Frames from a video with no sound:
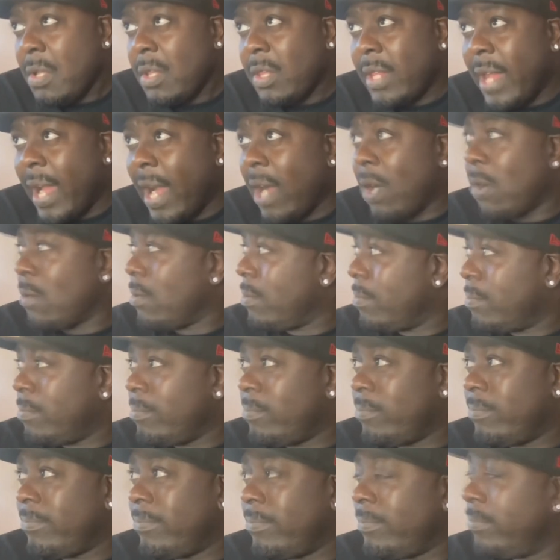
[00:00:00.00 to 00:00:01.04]
Now,
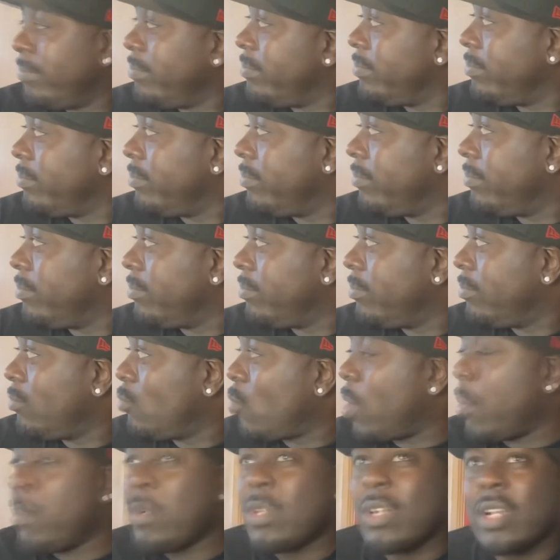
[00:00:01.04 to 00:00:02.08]

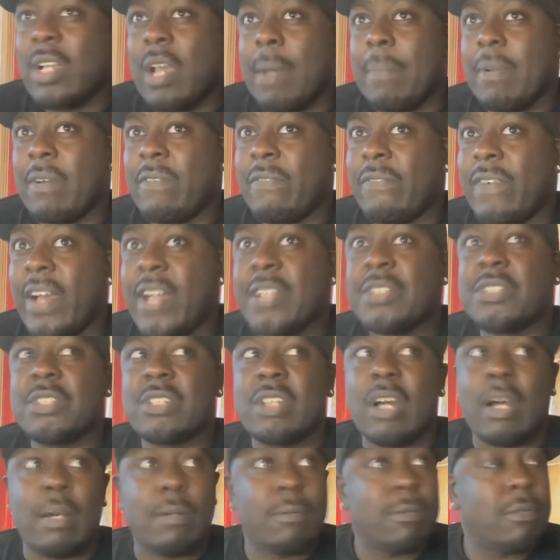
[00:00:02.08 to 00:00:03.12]
when we look at
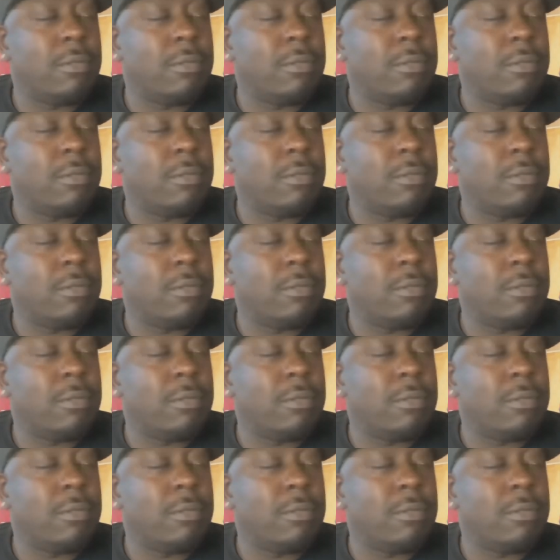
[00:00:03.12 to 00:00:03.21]
Bethesda,